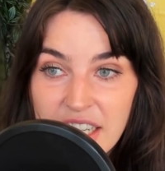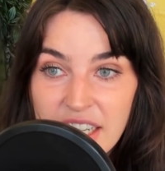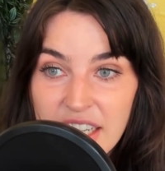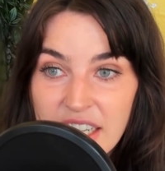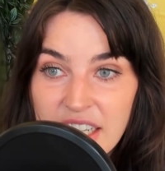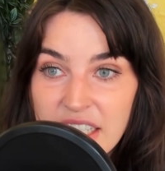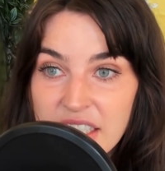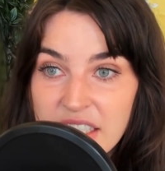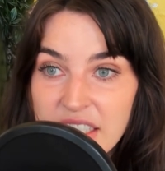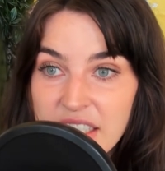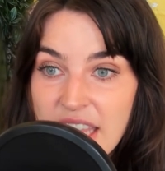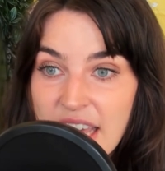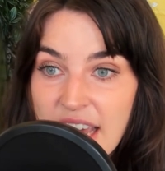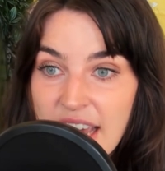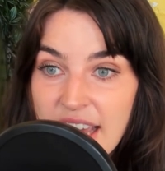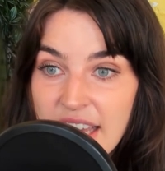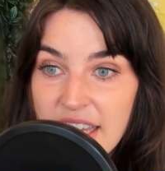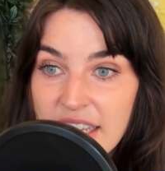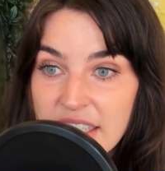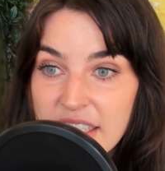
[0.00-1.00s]
is
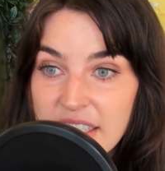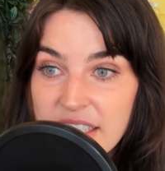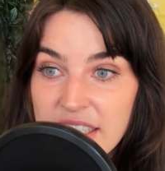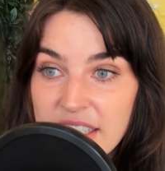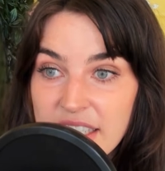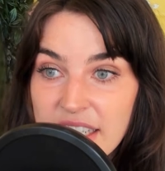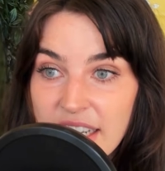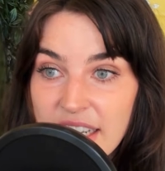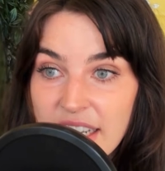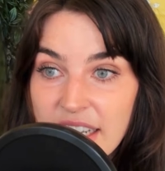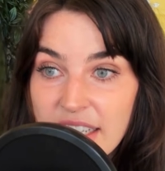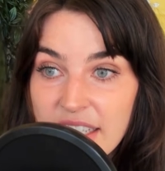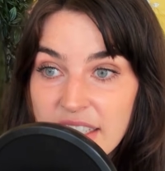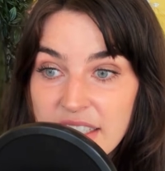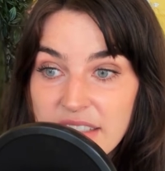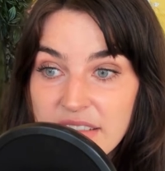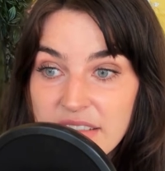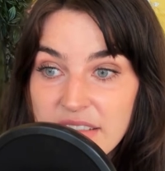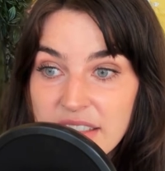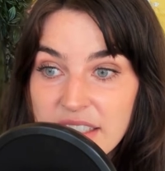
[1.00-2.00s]
that it
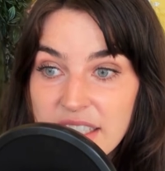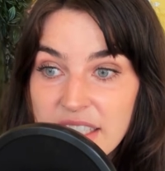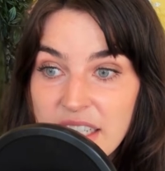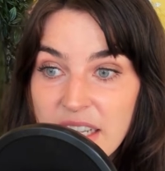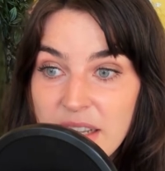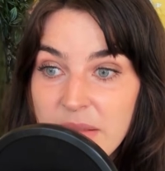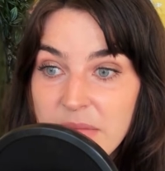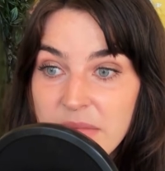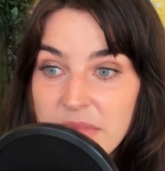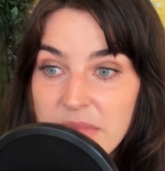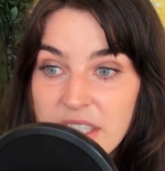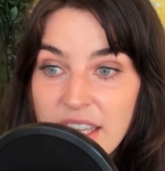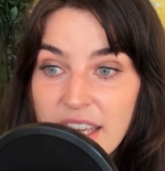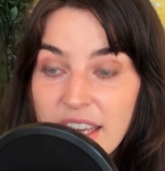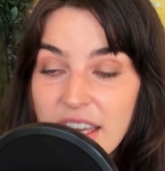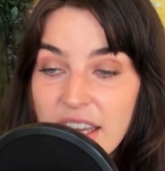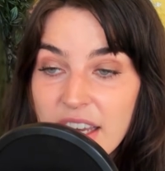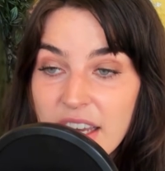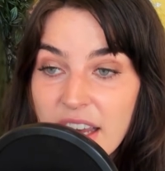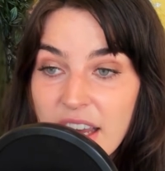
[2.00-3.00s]
seemed
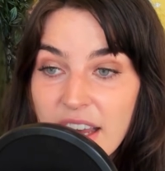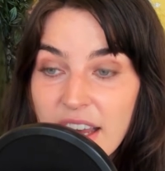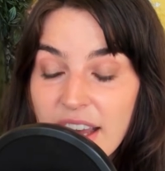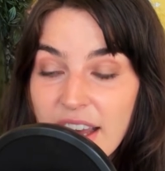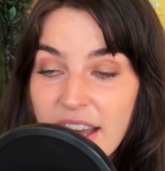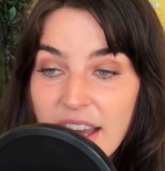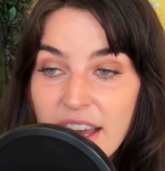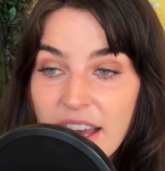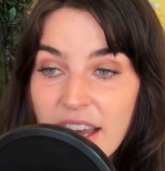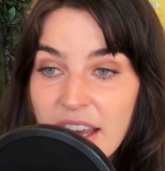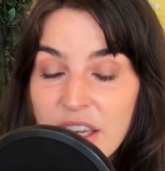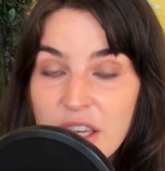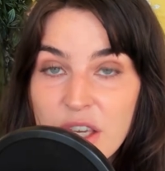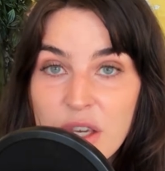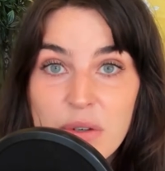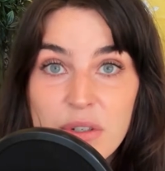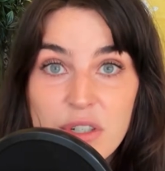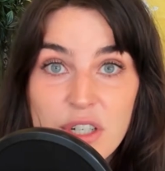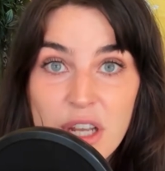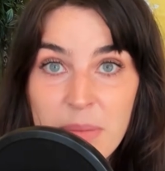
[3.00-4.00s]
like a
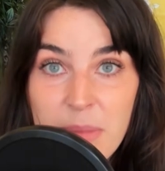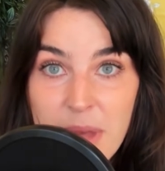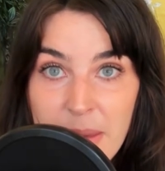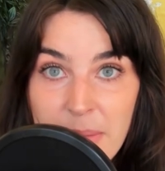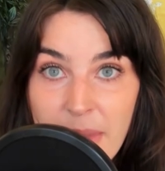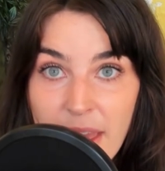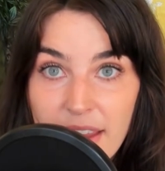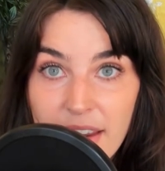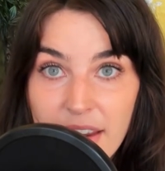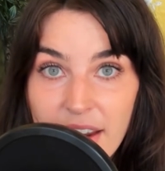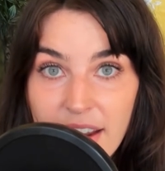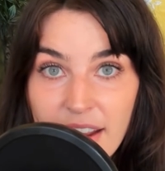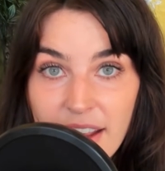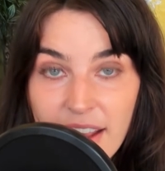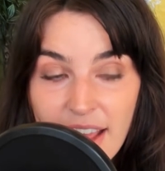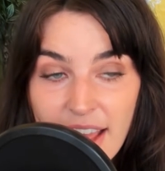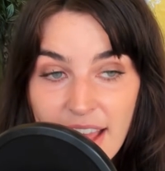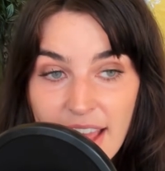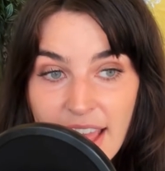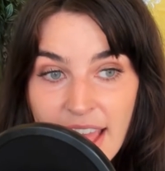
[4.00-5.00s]
huge commitment
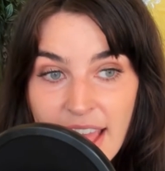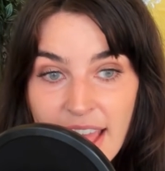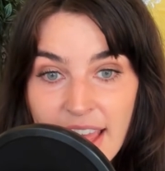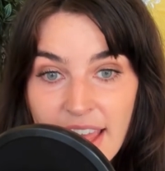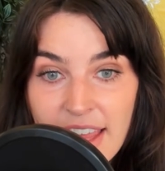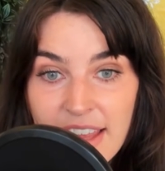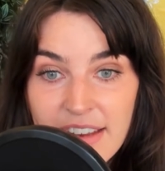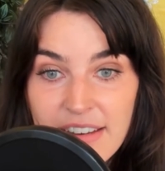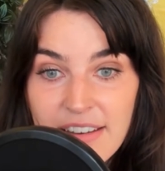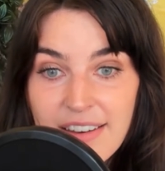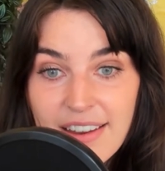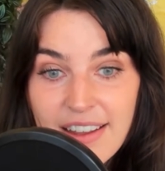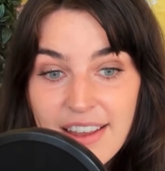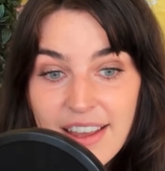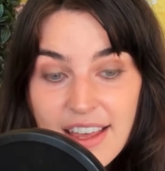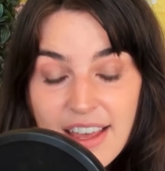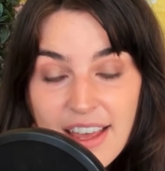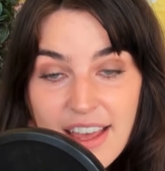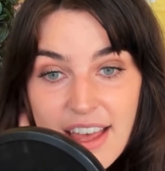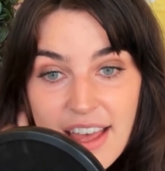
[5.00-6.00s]
and
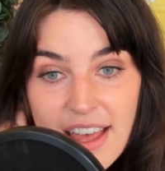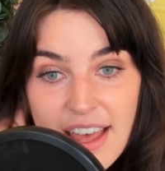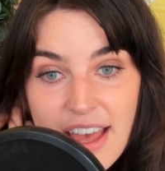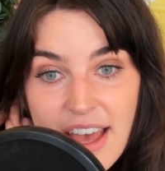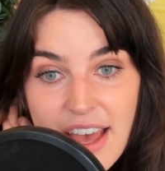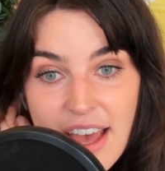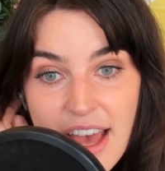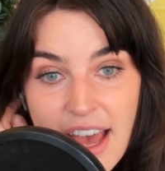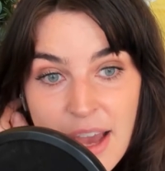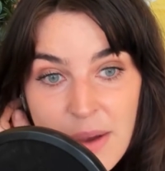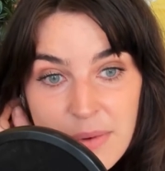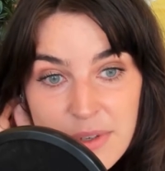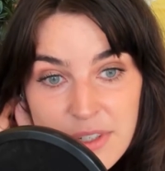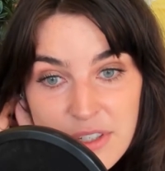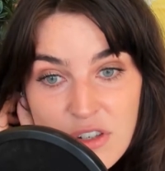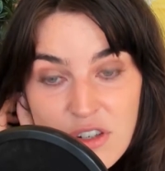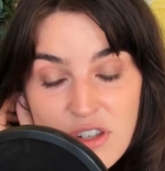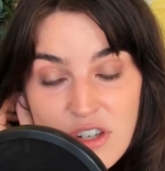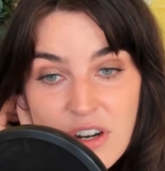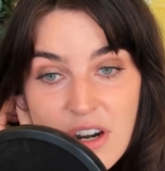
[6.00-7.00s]
I
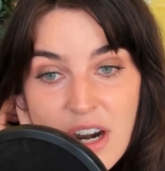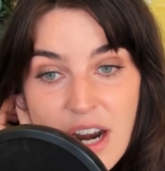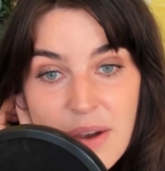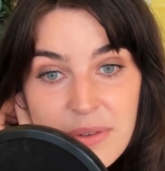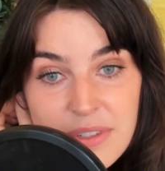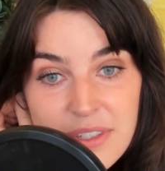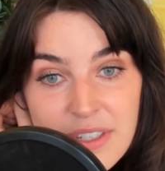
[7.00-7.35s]
wasn't sure how was